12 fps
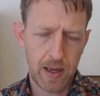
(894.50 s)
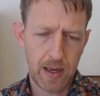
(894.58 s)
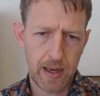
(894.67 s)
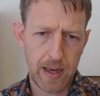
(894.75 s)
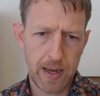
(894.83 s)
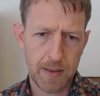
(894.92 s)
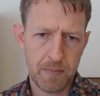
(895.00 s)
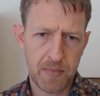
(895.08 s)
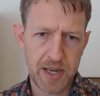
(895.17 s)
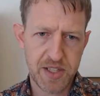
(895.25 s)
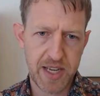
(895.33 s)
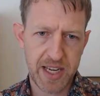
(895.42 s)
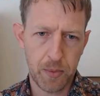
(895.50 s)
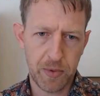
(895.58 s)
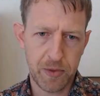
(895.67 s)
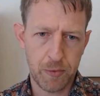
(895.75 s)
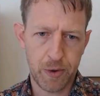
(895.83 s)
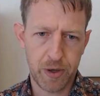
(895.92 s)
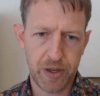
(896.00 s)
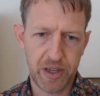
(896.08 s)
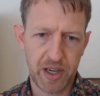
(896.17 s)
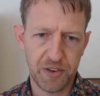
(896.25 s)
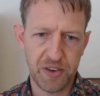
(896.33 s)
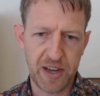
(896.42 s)
and taking with the rook
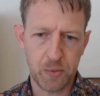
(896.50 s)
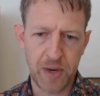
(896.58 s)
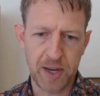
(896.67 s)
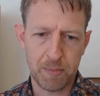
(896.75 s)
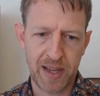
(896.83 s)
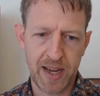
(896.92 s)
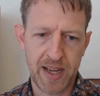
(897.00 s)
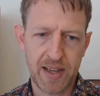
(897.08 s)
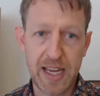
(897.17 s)
is another way to play.